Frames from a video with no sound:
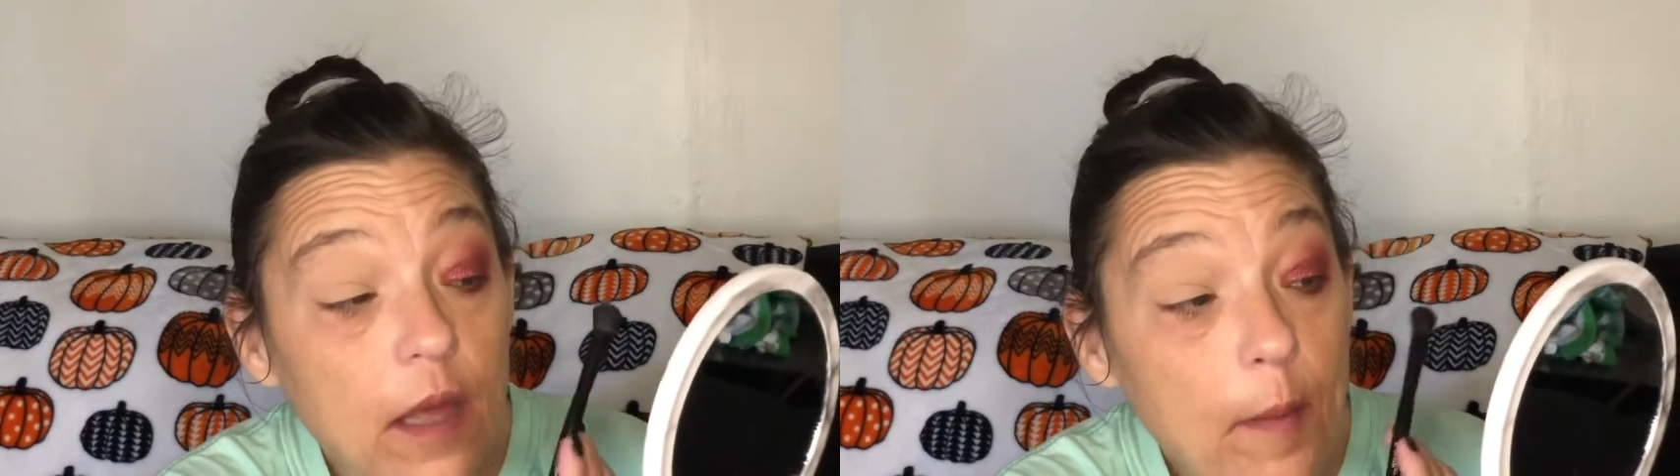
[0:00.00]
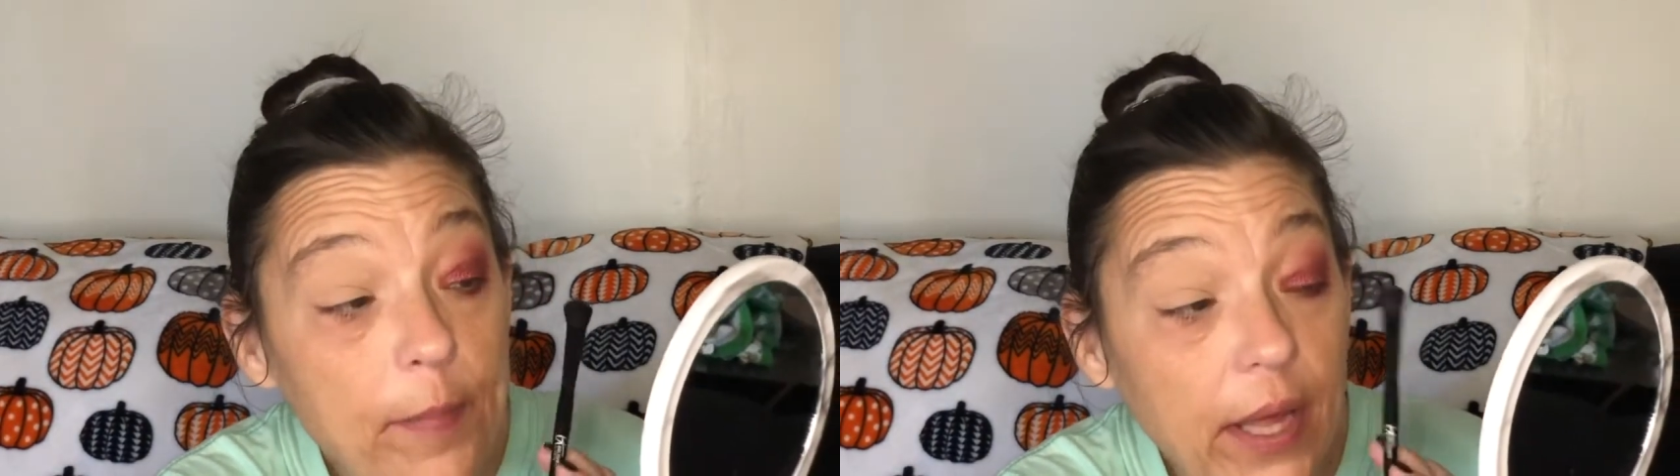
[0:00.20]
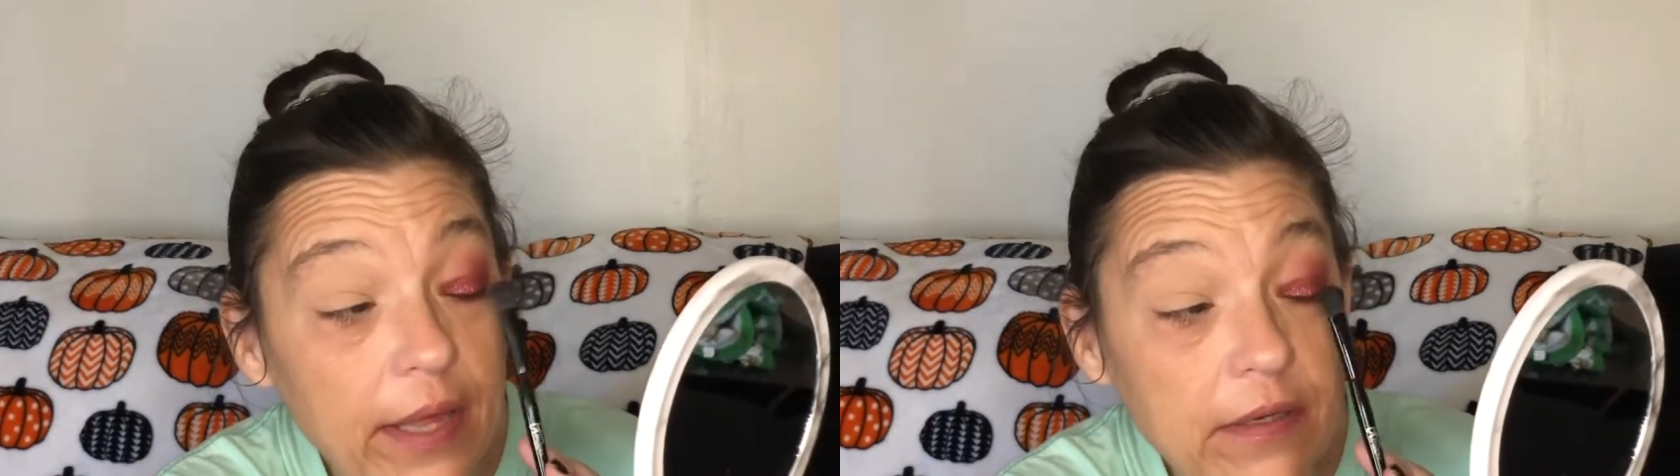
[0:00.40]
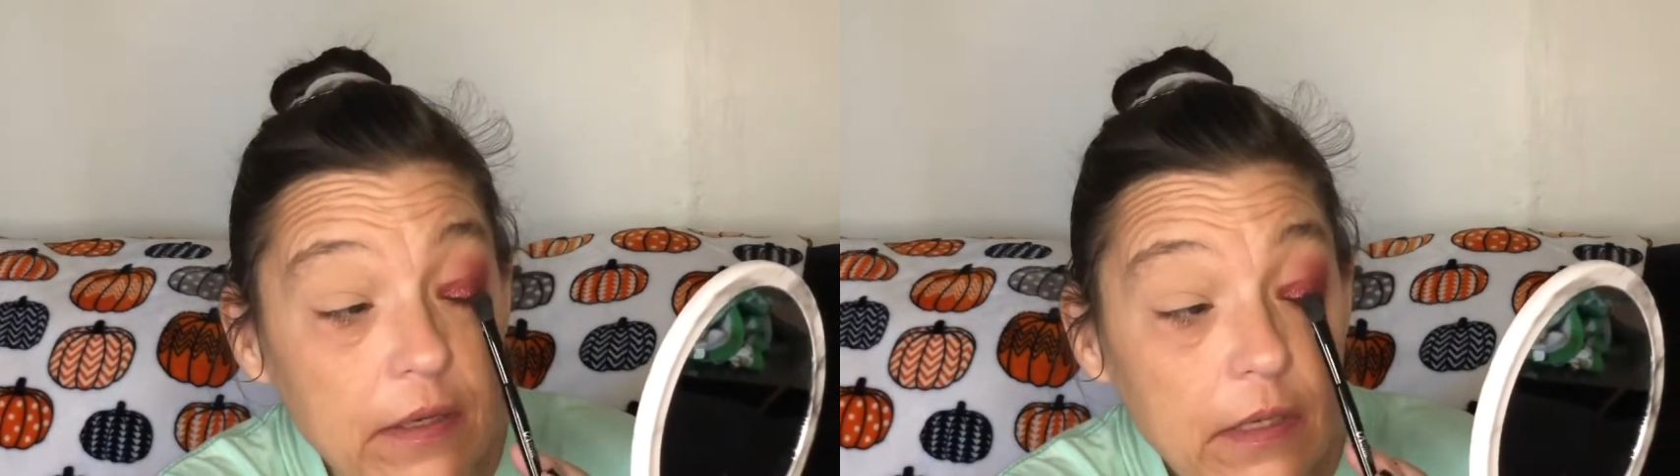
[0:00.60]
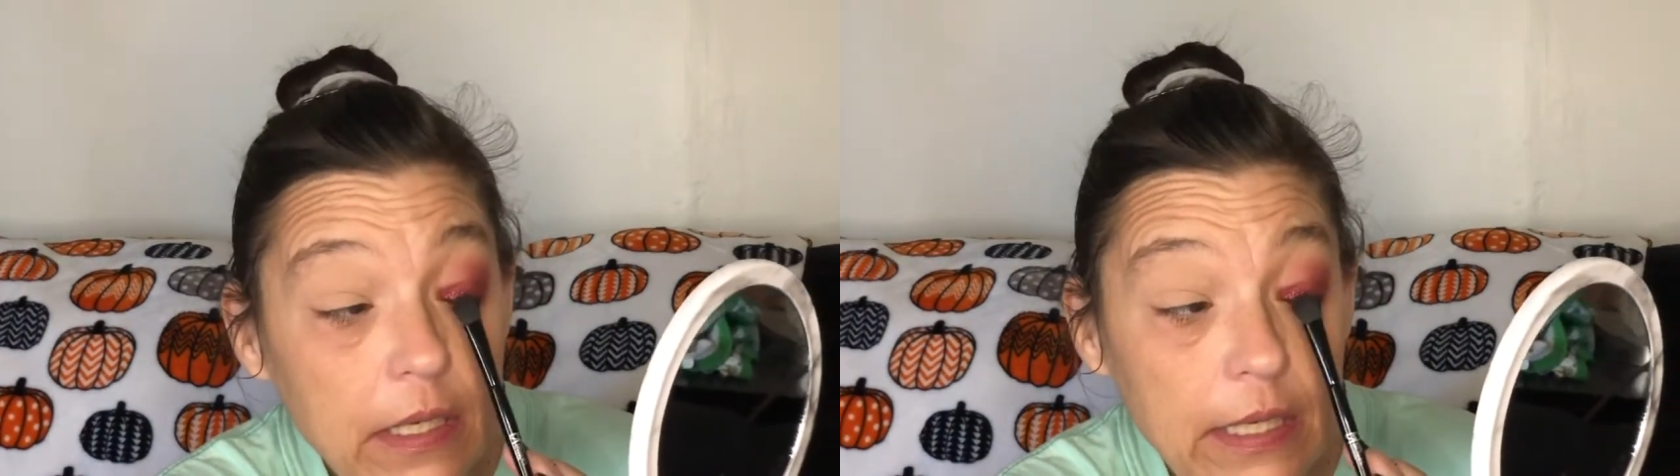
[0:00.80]
But
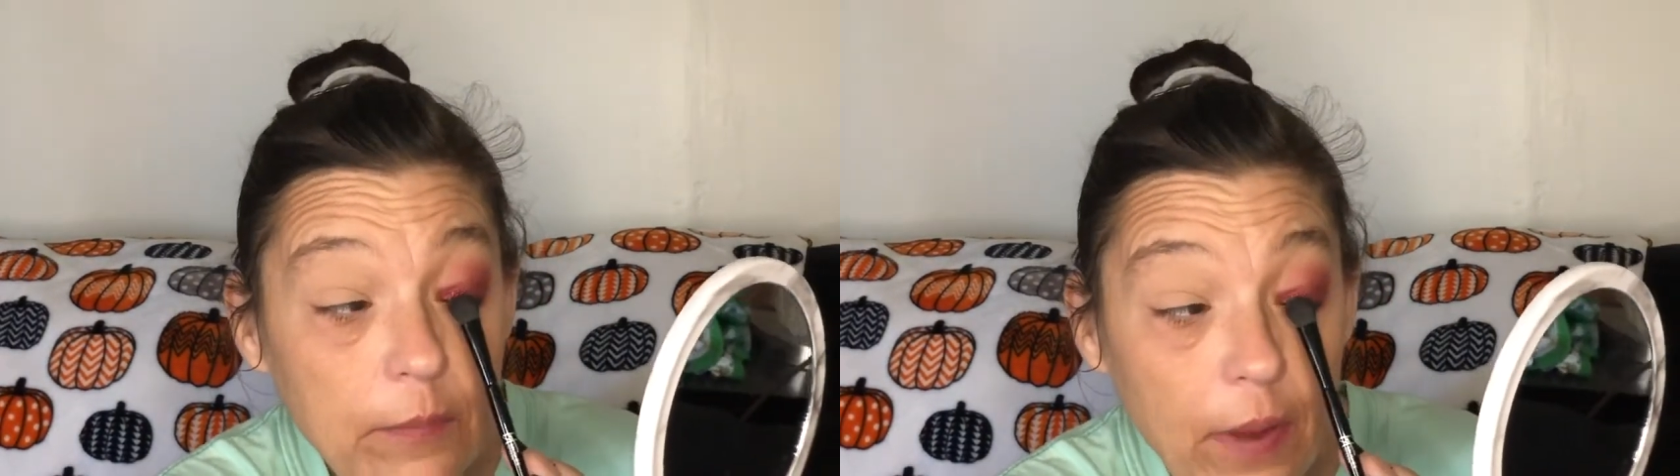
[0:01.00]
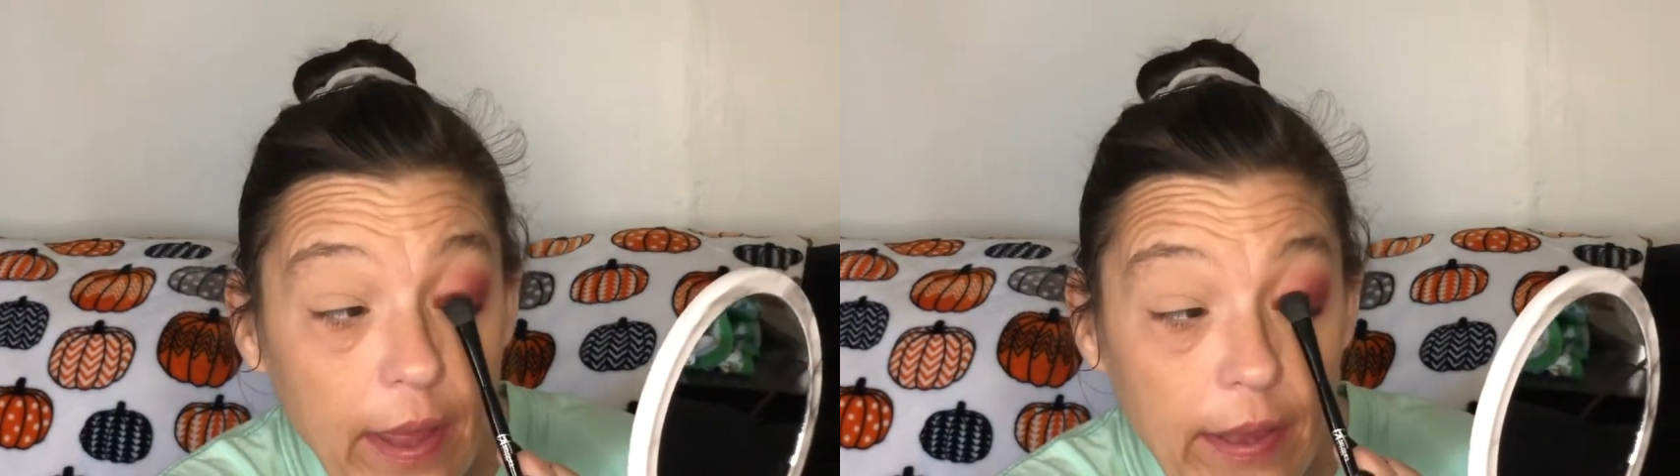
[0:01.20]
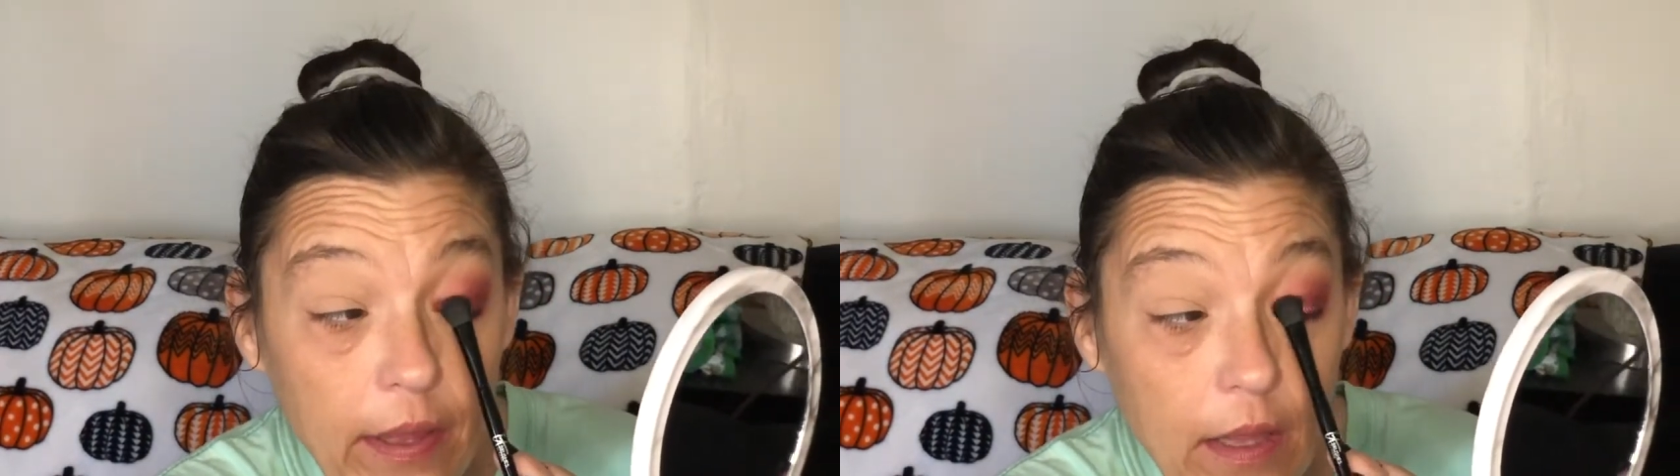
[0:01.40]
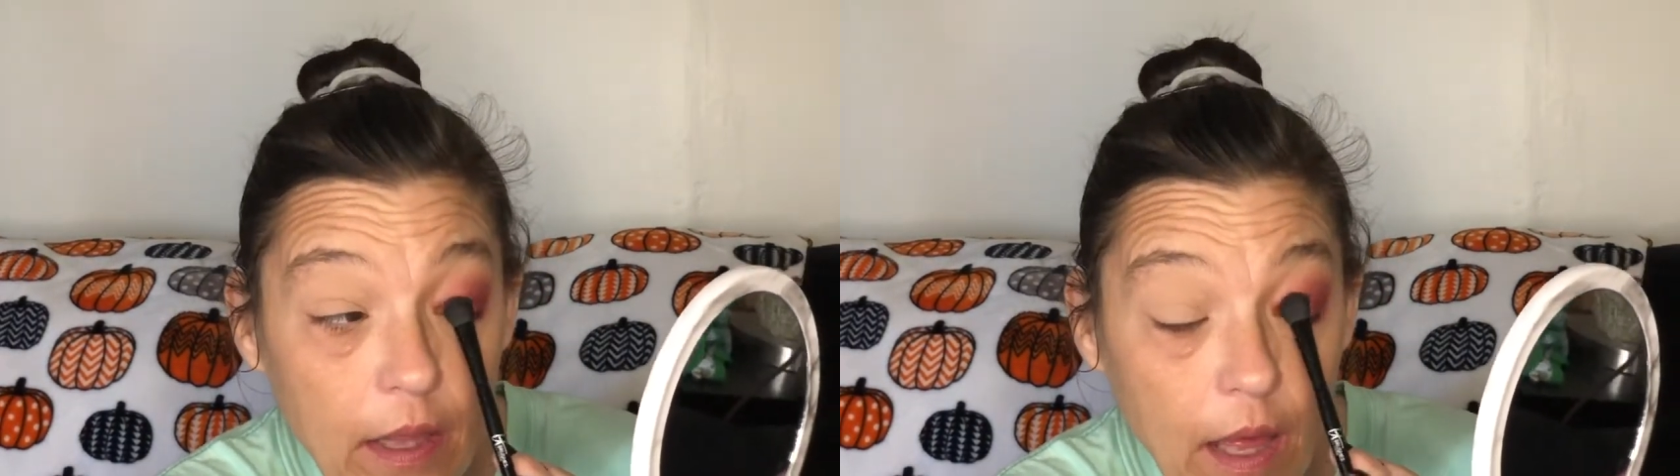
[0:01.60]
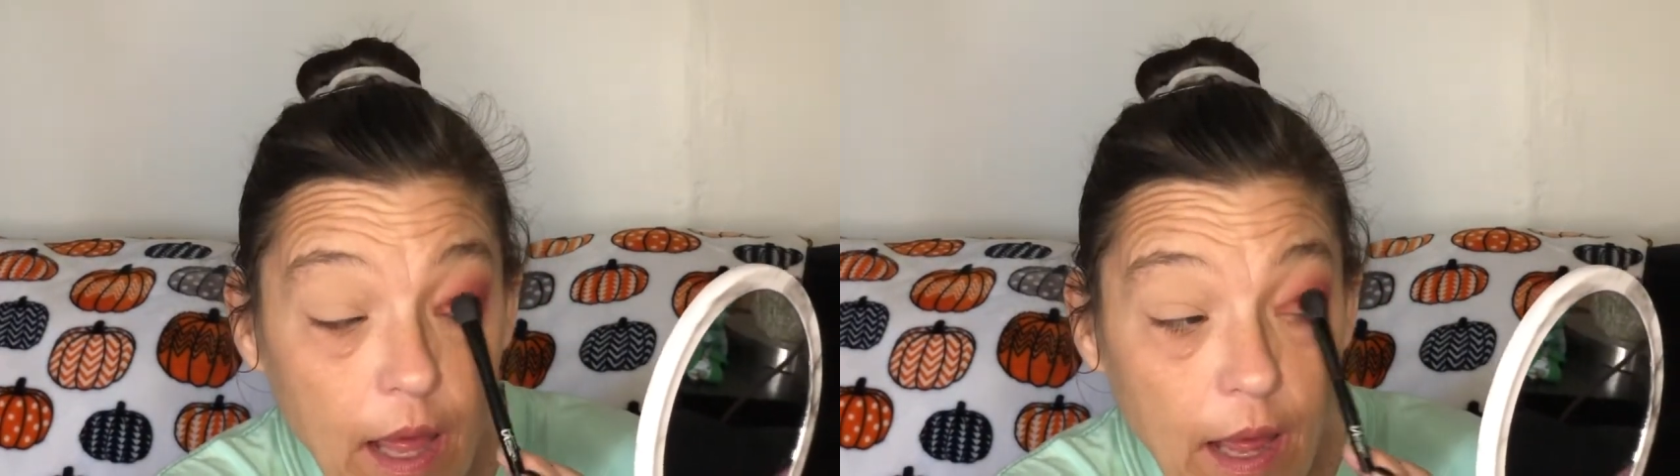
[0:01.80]
anyway,
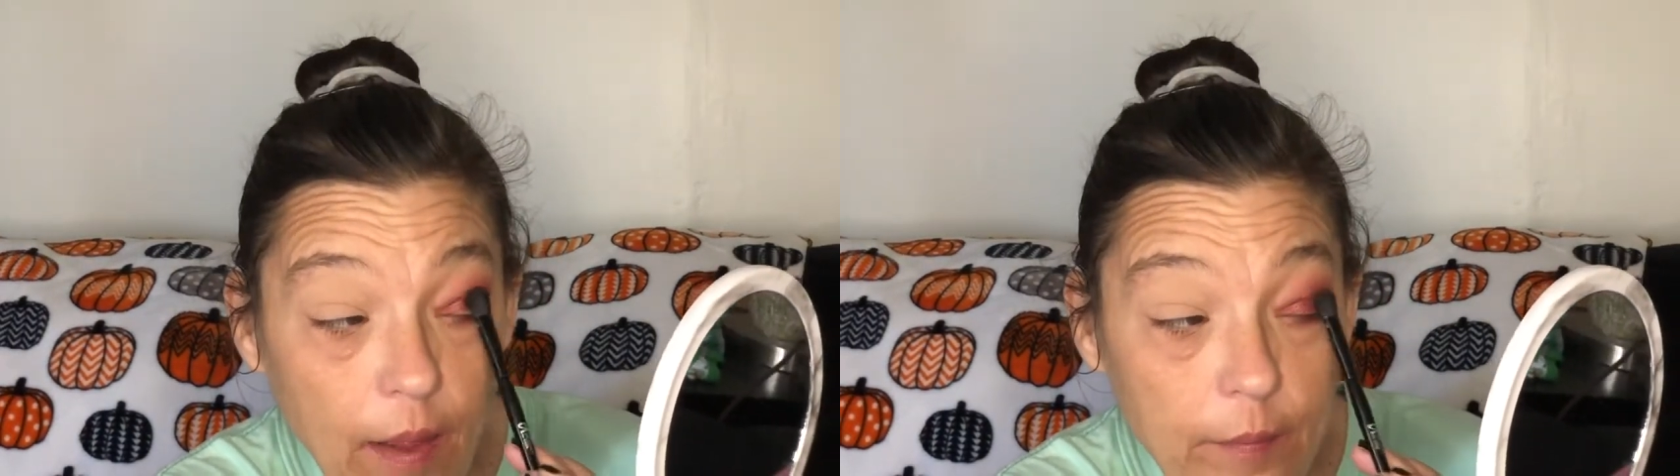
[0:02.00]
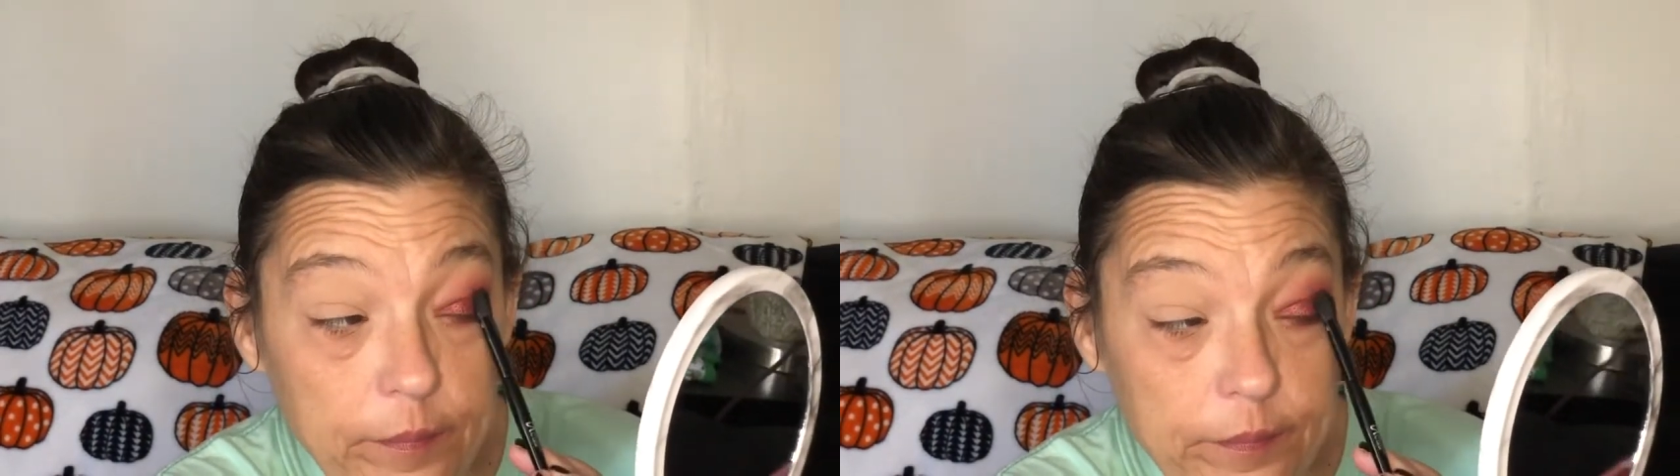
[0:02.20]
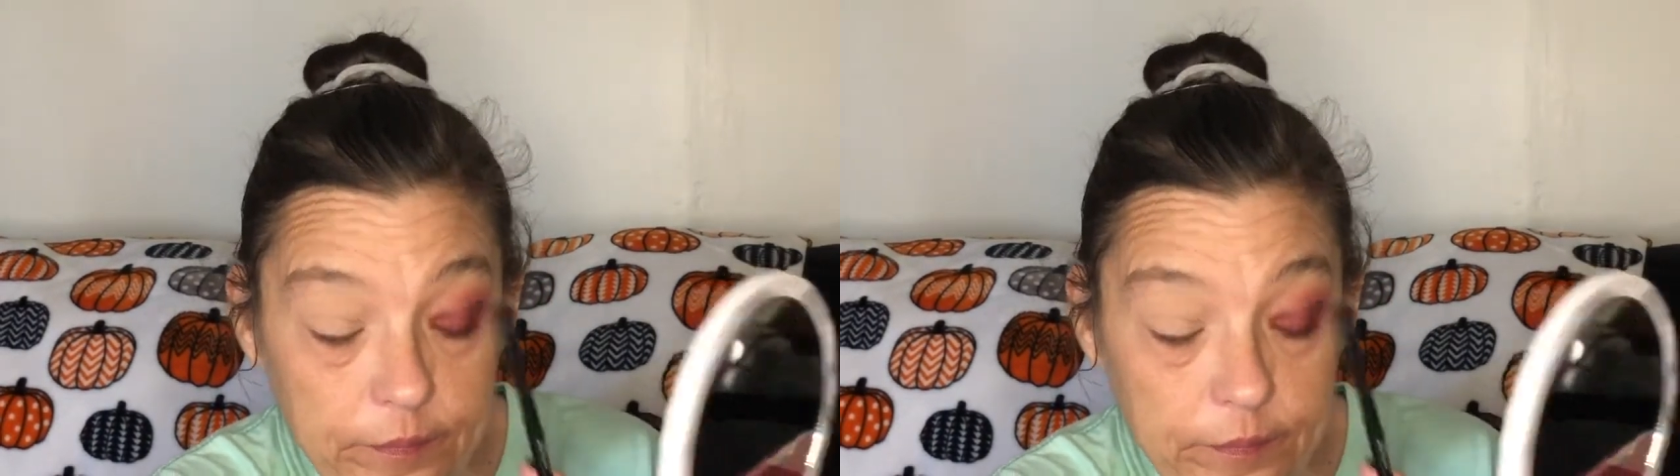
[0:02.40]
and